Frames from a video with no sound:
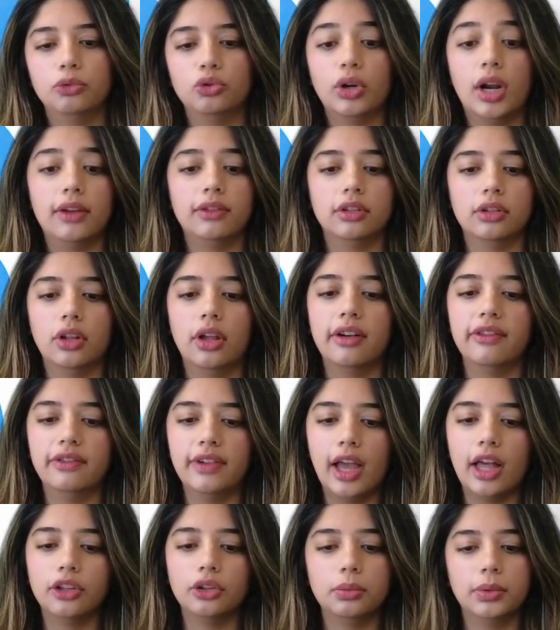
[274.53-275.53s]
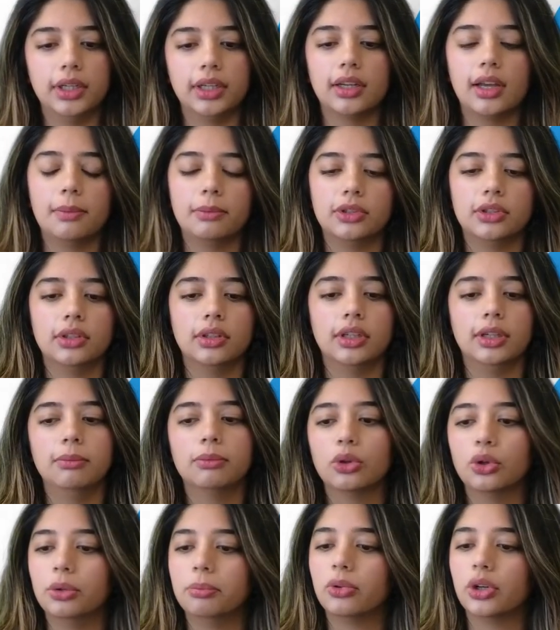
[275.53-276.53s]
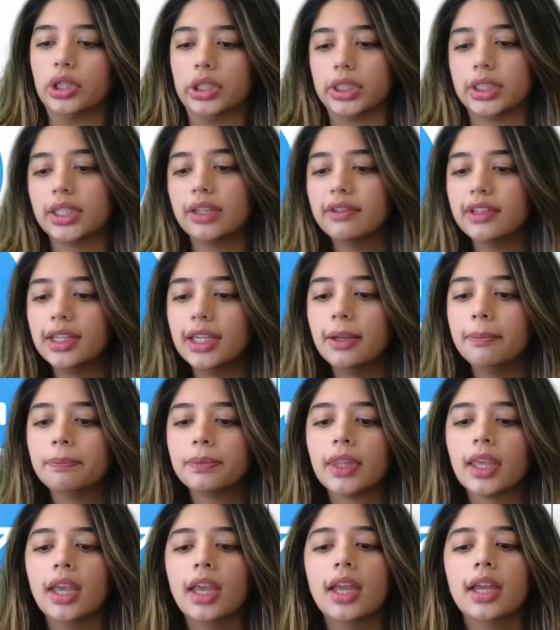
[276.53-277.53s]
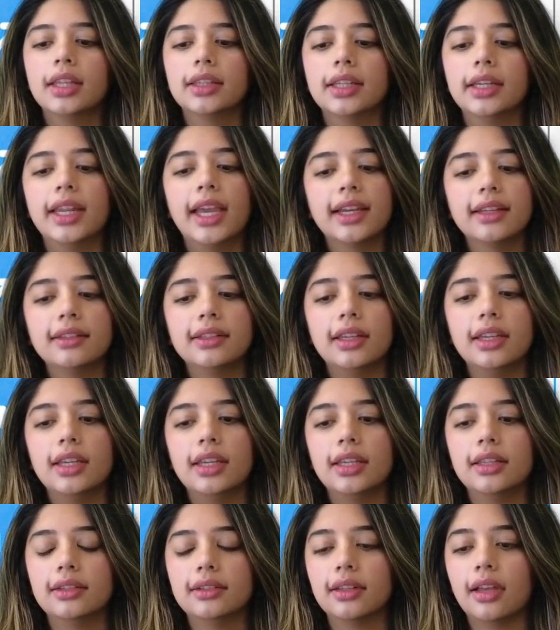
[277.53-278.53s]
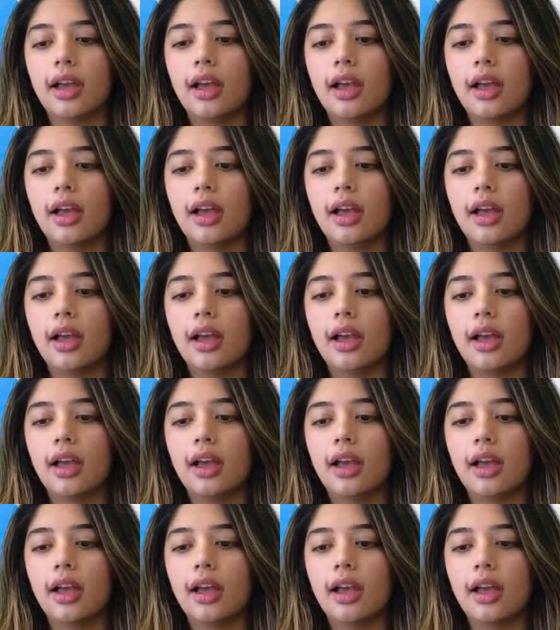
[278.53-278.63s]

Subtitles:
drives a lot of value when it comes to employee productivity. The next is